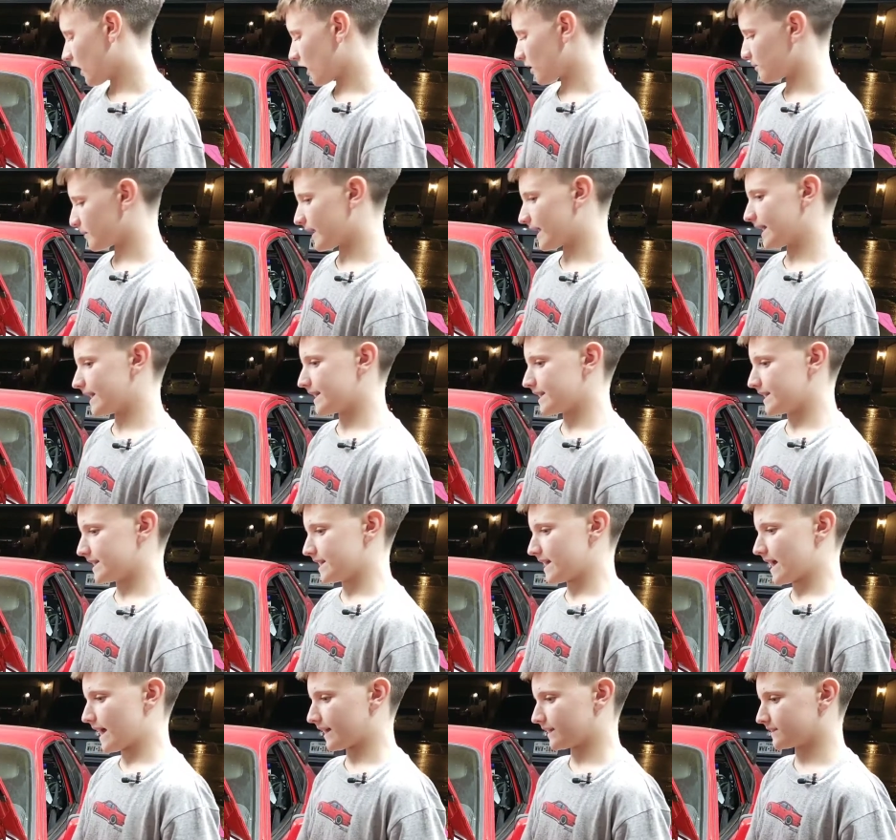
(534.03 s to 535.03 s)
our
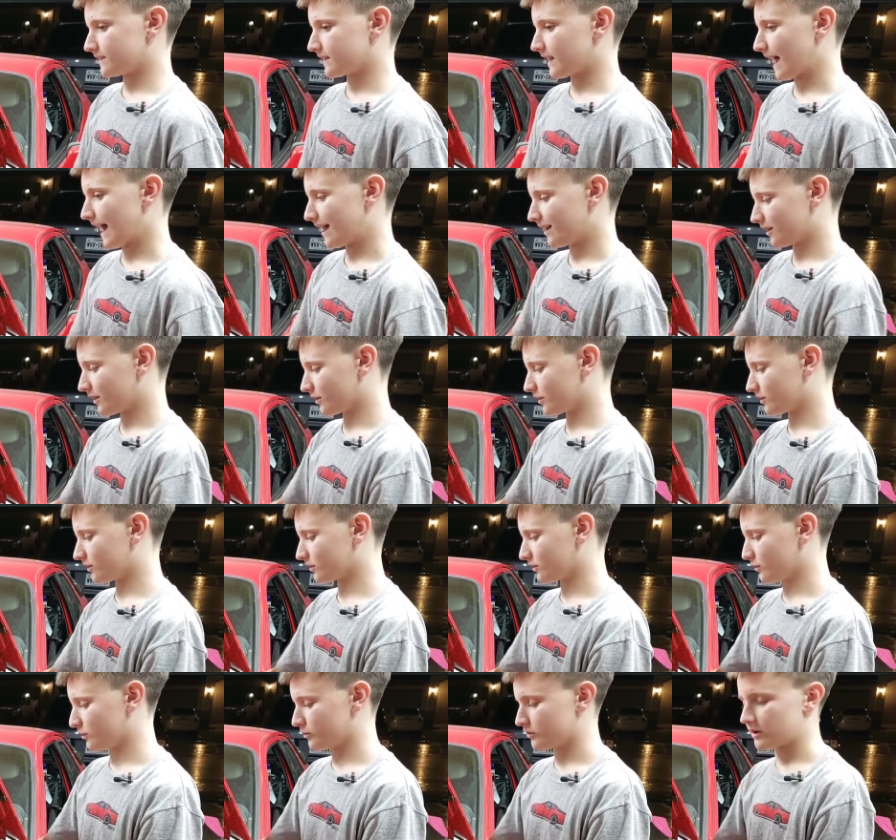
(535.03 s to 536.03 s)
mighty Excalibur
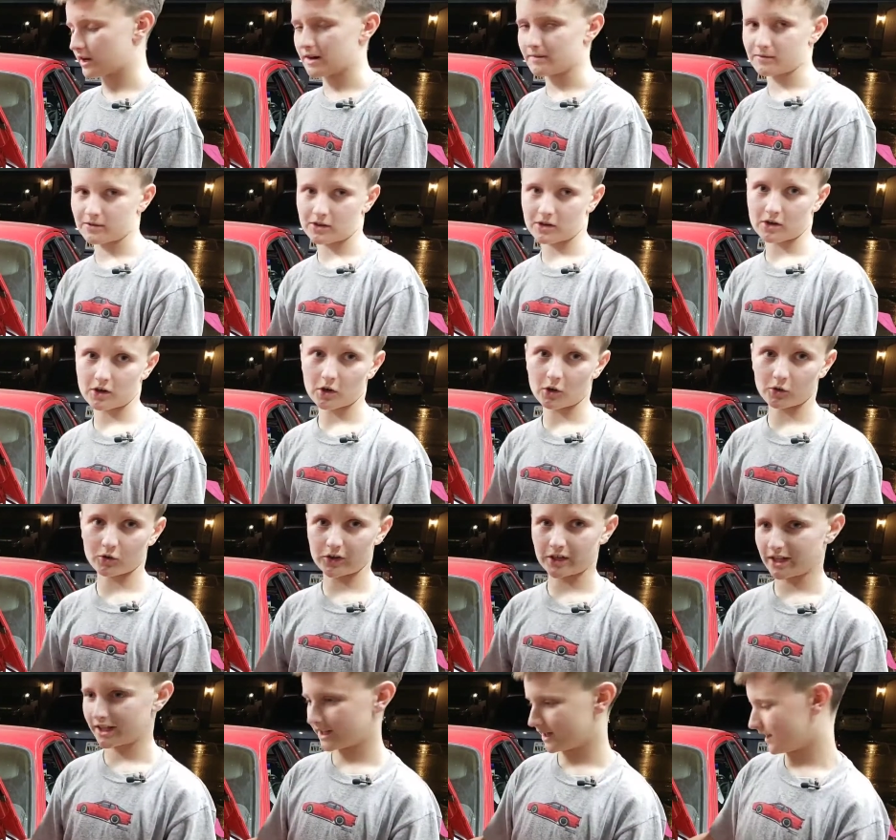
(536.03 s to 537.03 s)
screwdriver
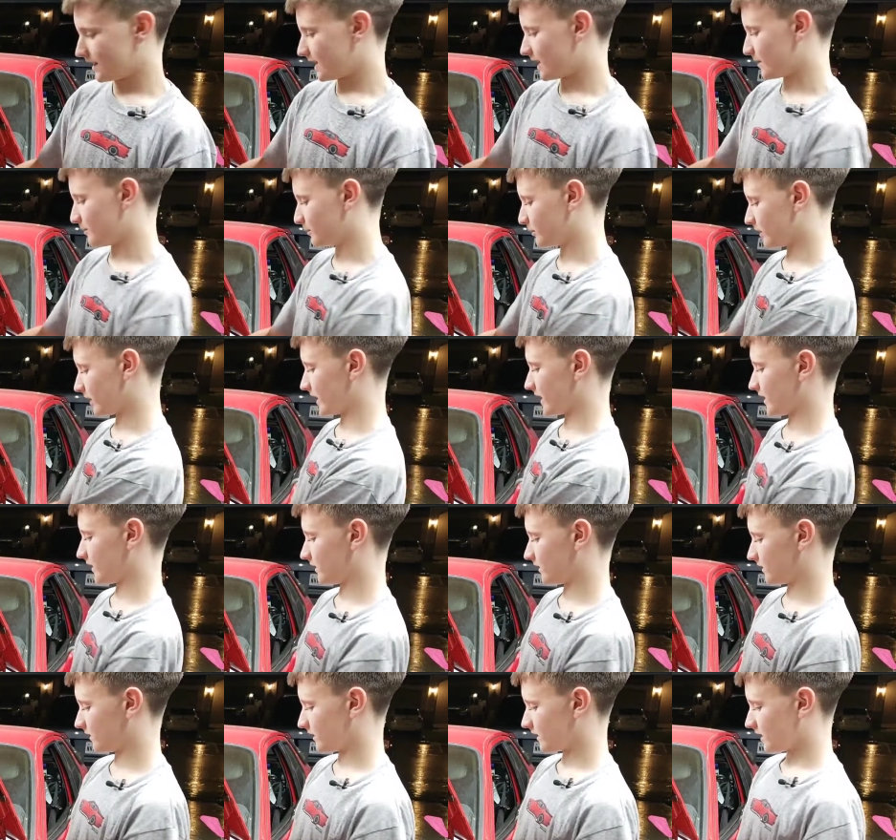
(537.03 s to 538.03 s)
holding it in
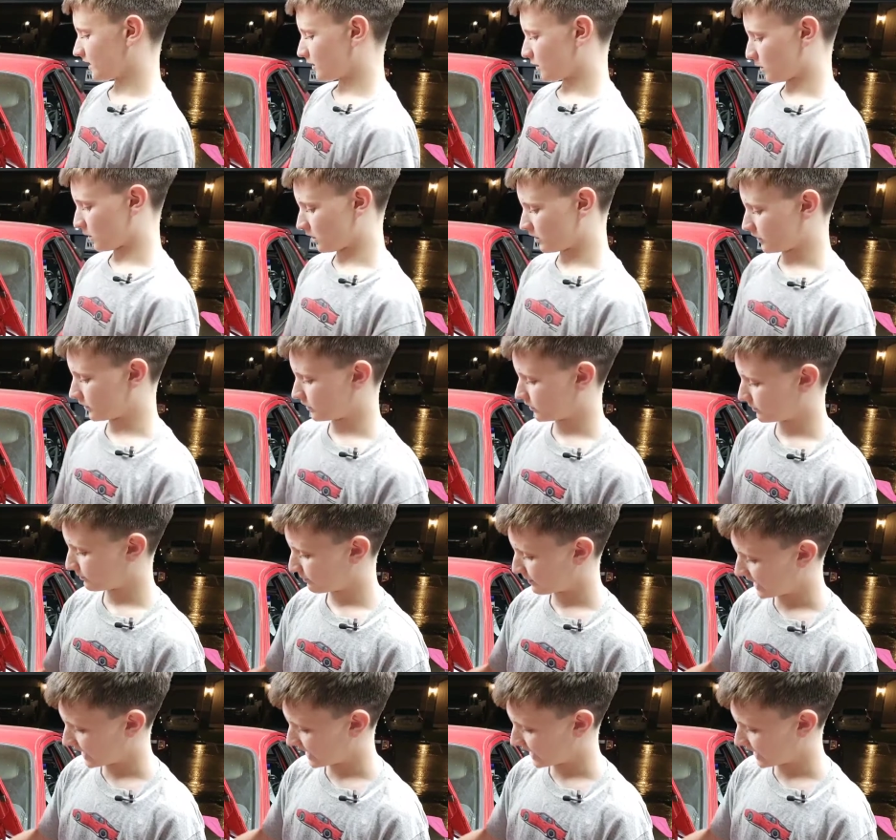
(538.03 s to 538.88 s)
place, or just